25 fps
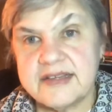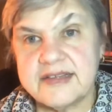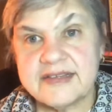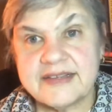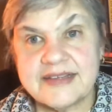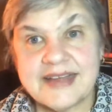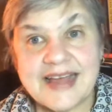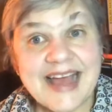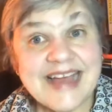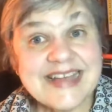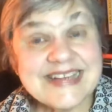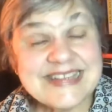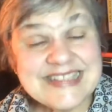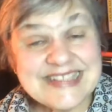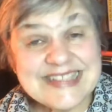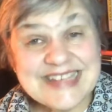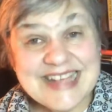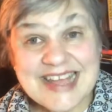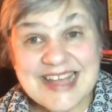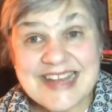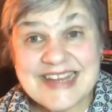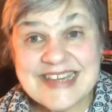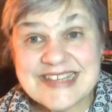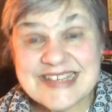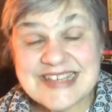I
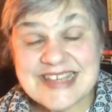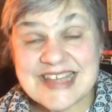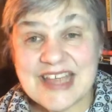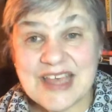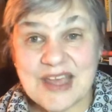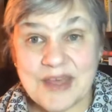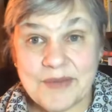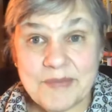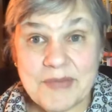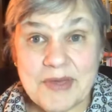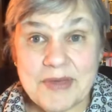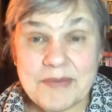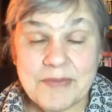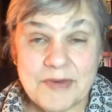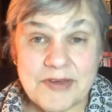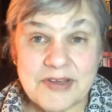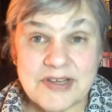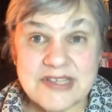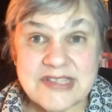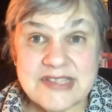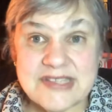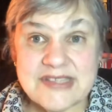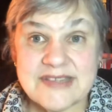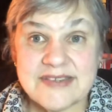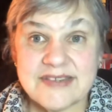tend to keep my
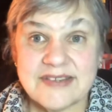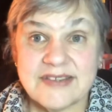books.